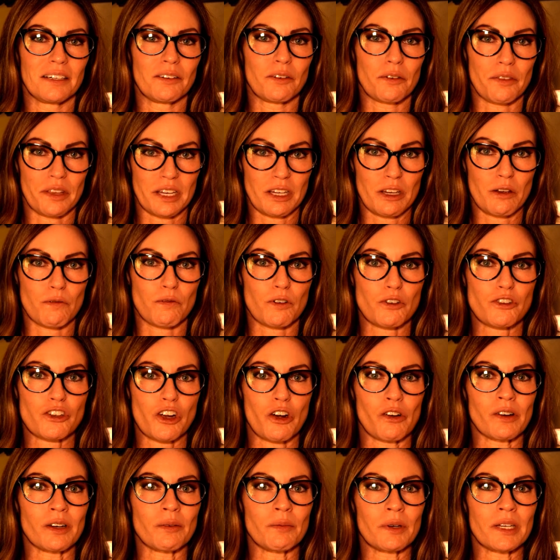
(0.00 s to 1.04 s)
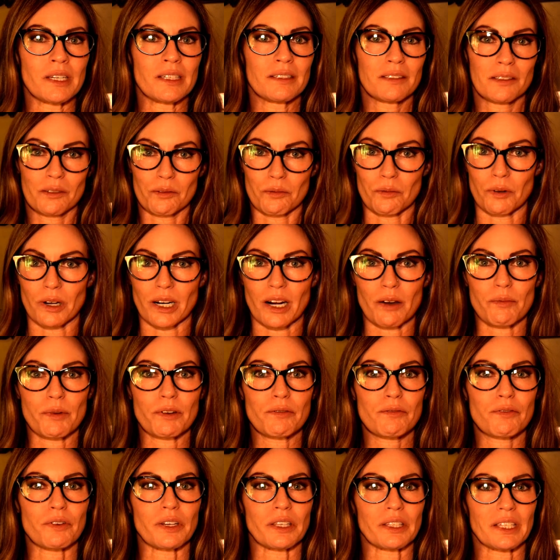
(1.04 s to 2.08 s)
thank you for showing me what I've
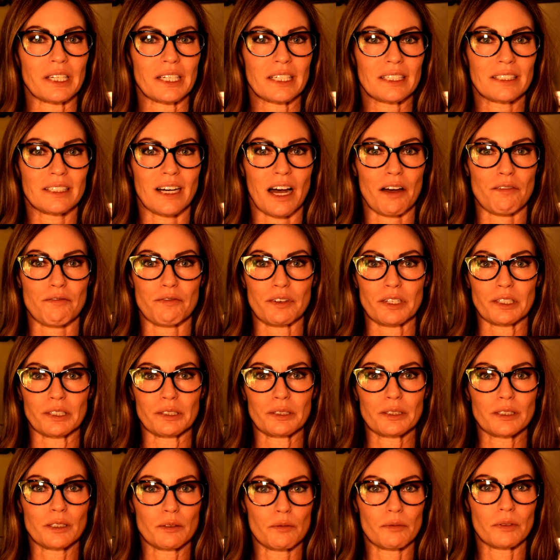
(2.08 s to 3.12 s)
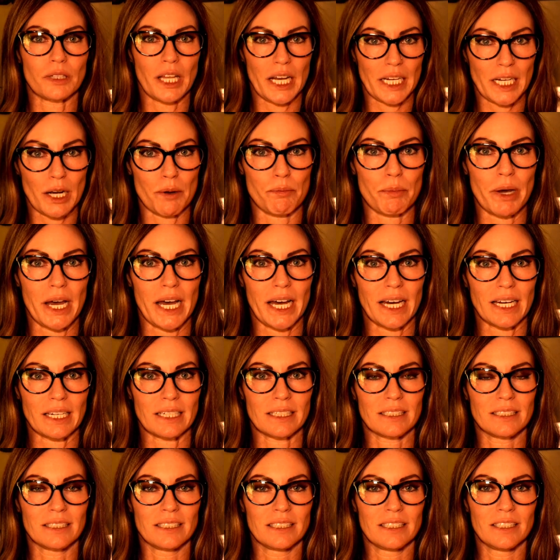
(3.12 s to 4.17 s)
been feeling. I feel like I'm bad.